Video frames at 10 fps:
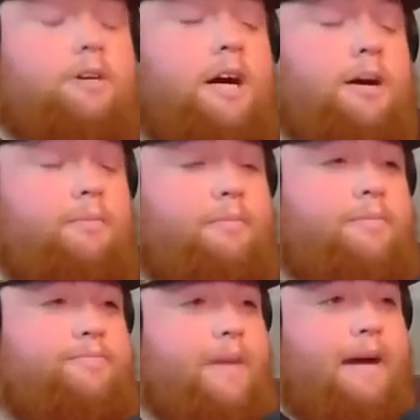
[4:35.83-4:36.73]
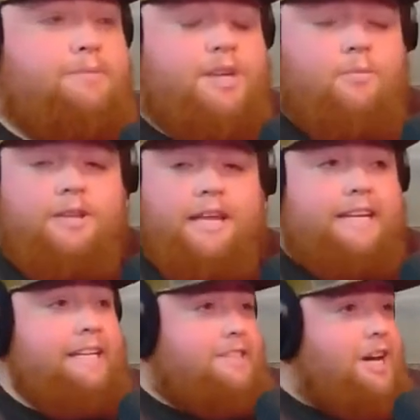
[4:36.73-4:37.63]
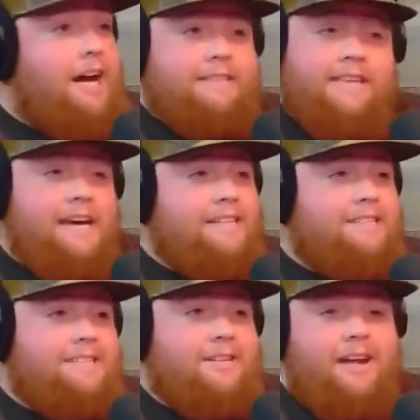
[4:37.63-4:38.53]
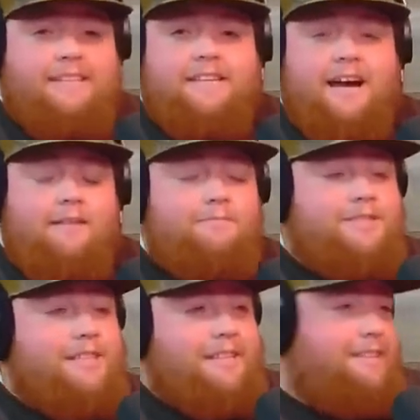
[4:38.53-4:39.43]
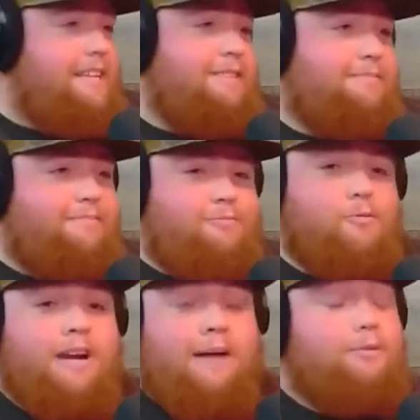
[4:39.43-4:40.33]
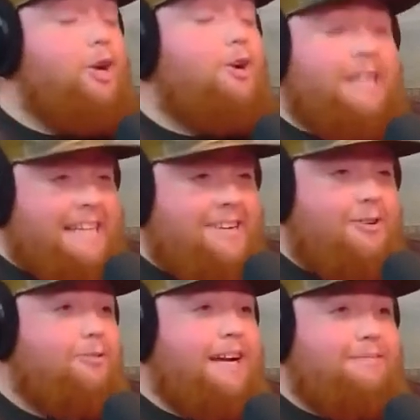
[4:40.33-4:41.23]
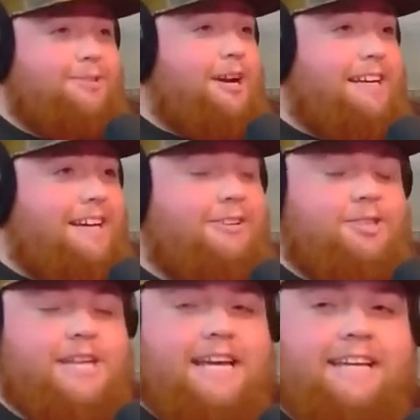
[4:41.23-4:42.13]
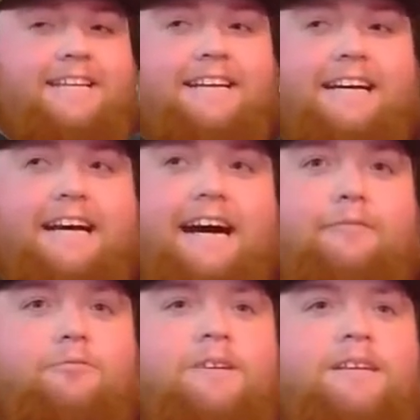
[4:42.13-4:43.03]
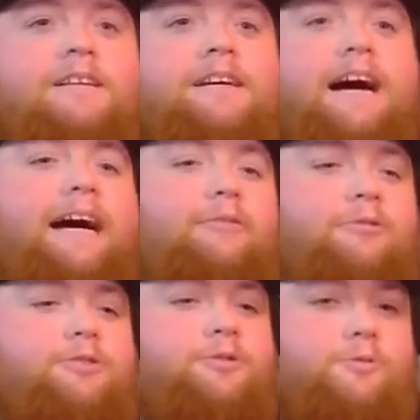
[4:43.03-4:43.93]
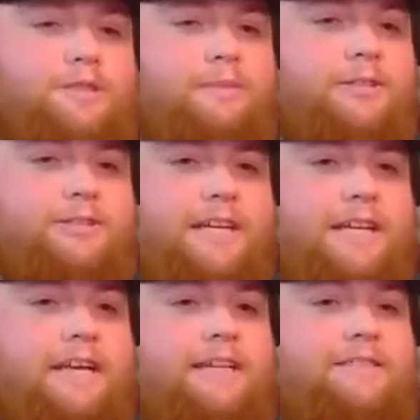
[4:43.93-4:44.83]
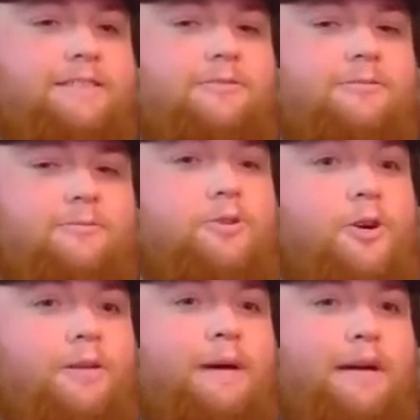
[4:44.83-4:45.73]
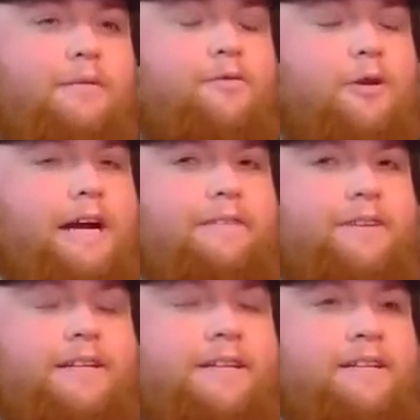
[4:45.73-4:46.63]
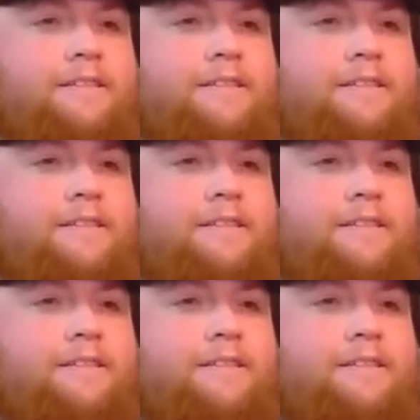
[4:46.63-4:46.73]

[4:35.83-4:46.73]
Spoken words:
I'm someone that needs context a lot of times in what I'm learning or what I'm trying to understand. I will do as much as I can to learn about it before I even